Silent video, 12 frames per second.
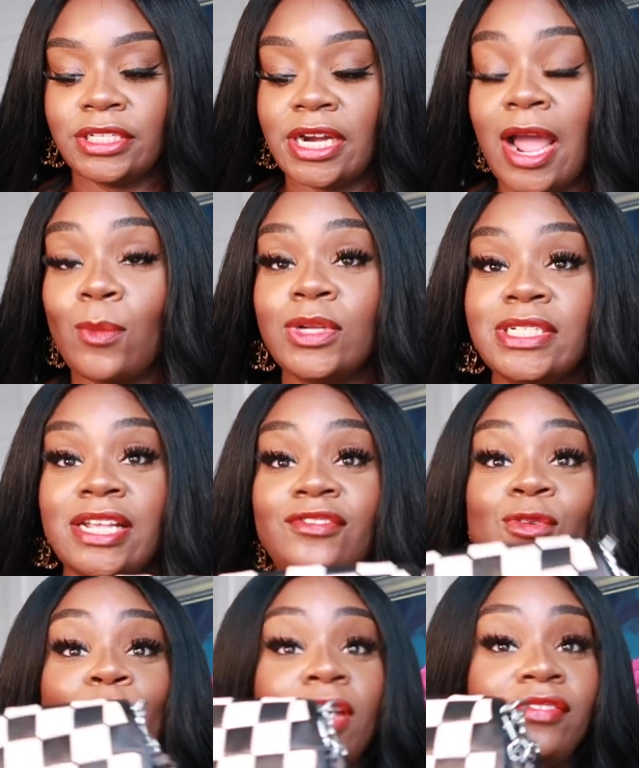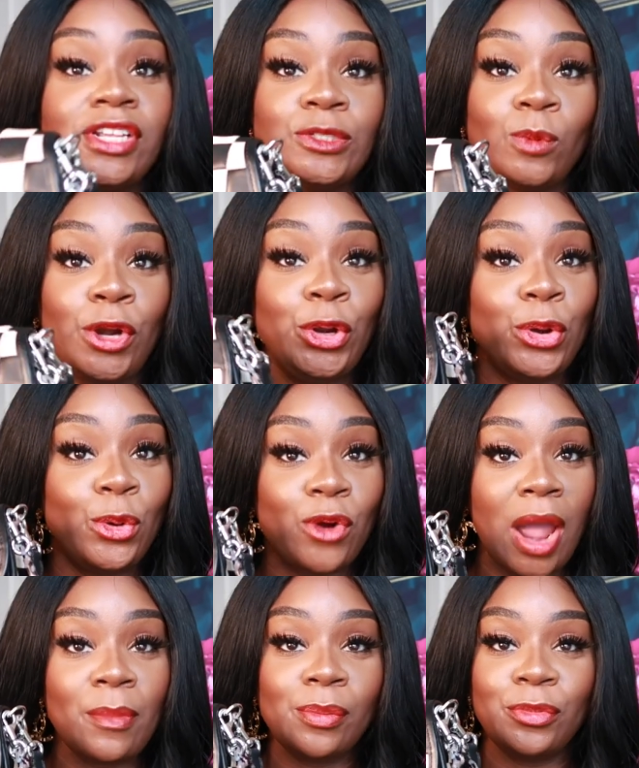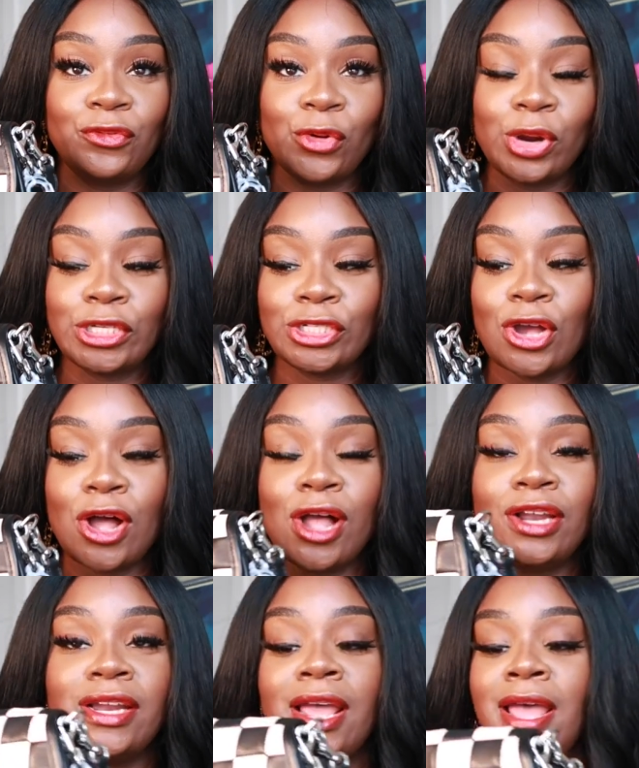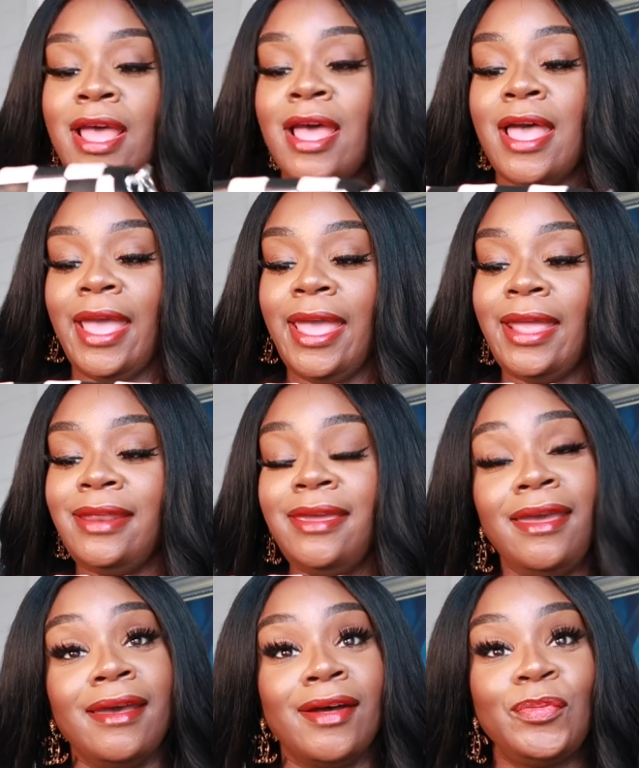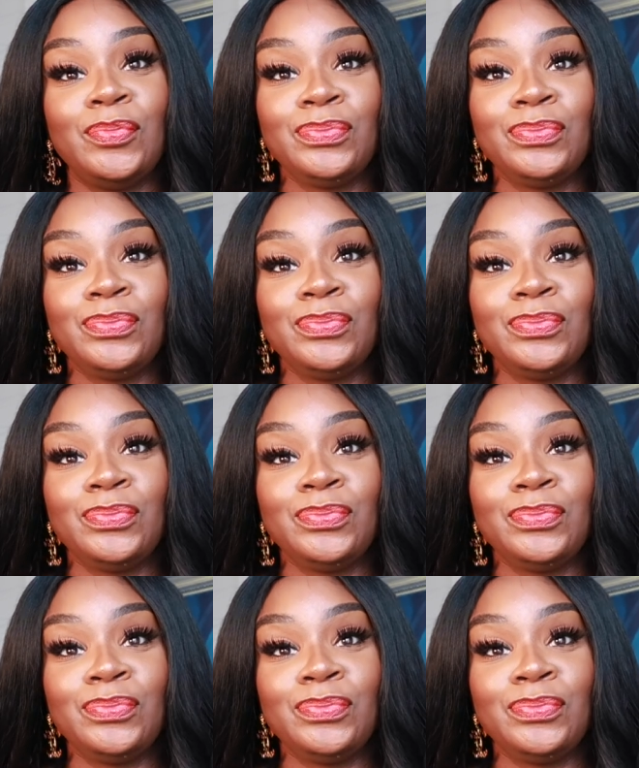And I would say if you love this one, go grab it before it's gone. And yeah,